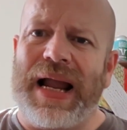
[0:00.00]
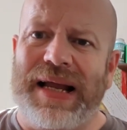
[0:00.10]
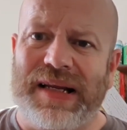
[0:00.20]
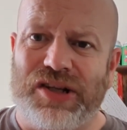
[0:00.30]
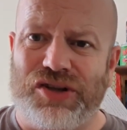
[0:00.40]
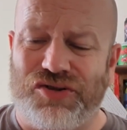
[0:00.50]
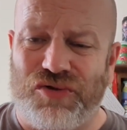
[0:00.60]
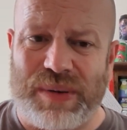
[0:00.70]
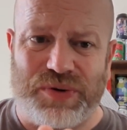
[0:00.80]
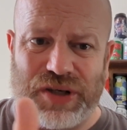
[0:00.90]
and the
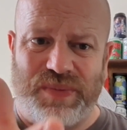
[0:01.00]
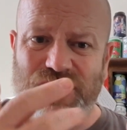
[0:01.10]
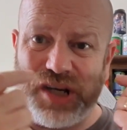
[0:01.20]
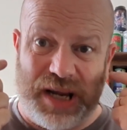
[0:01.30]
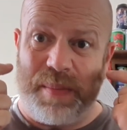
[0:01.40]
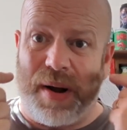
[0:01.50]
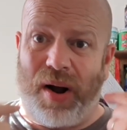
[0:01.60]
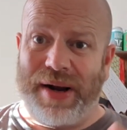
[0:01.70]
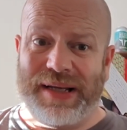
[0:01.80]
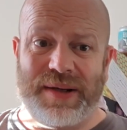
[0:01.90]
description to your
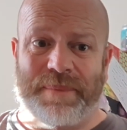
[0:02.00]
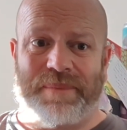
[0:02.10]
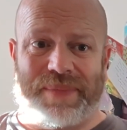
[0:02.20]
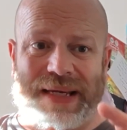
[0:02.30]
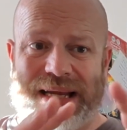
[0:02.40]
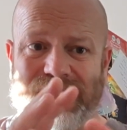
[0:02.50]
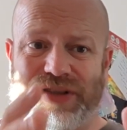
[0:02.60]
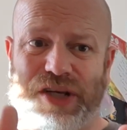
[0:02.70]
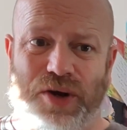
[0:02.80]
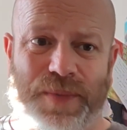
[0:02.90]
mind
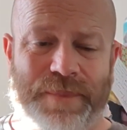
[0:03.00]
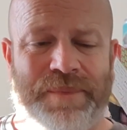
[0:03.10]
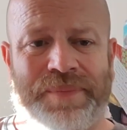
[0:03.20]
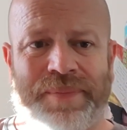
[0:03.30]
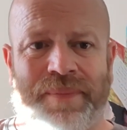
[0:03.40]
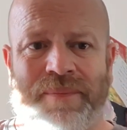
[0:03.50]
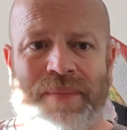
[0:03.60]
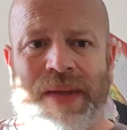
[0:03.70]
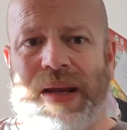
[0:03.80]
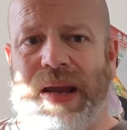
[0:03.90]
gives you,
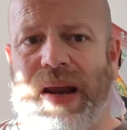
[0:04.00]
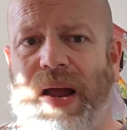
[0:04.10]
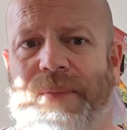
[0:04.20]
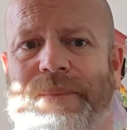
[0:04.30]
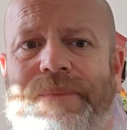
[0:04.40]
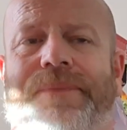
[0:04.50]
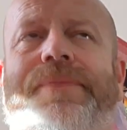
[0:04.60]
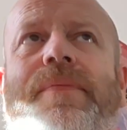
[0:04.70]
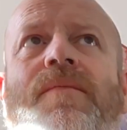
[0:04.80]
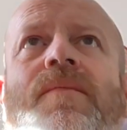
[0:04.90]
you know,
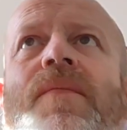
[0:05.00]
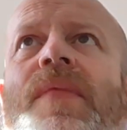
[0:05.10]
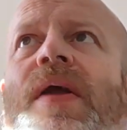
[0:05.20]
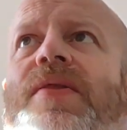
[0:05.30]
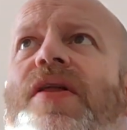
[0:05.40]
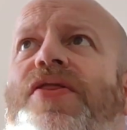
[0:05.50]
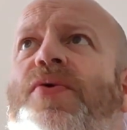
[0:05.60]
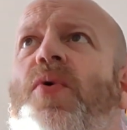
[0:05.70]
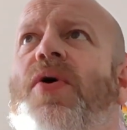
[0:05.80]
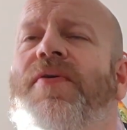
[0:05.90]
the
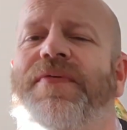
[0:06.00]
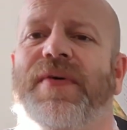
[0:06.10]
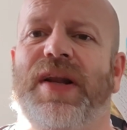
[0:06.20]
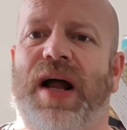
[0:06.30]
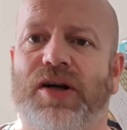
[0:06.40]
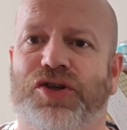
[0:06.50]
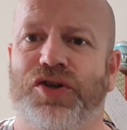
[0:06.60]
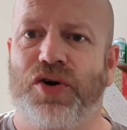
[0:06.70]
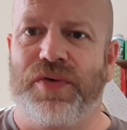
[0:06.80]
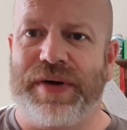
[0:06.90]
thought of
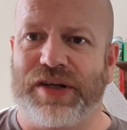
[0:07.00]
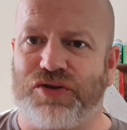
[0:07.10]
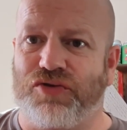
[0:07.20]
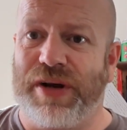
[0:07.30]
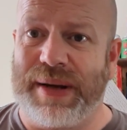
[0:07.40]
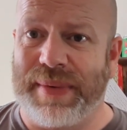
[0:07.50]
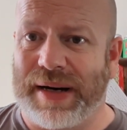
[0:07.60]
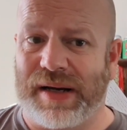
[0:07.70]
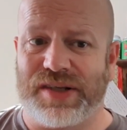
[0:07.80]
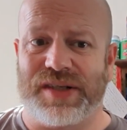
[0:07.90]
luxurious
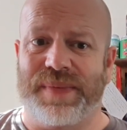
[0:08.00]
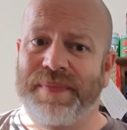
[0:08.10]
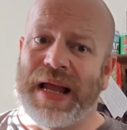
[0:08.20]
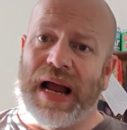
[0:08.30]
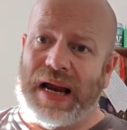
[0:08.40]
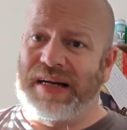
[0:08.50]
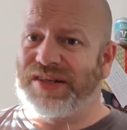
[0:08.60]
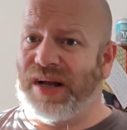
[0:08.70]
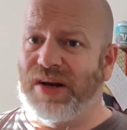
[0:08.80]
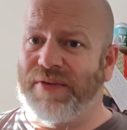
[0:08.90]
creaminess, and
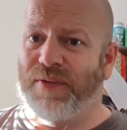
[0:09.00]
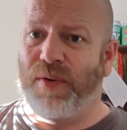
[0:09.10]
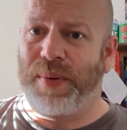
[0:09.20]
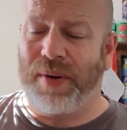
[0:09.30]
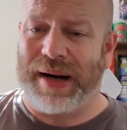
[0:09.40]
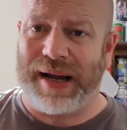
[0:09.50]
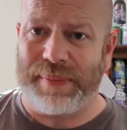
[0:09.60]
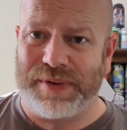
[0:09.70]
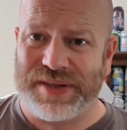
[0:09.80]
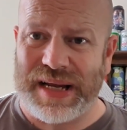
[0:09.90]
it's only 4.8%.
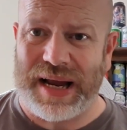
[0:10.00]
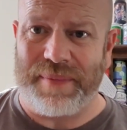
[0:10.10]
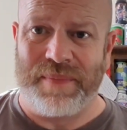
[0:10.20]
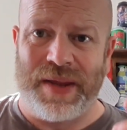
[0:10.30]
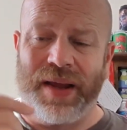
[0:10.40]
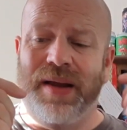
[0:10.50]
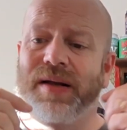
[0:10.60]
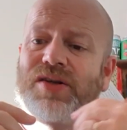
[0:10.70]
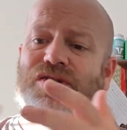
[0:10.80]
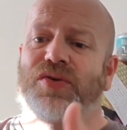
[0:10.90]
As
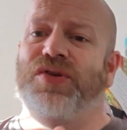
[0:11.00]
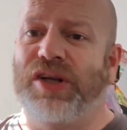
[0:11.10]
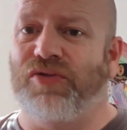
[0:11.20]
soon as you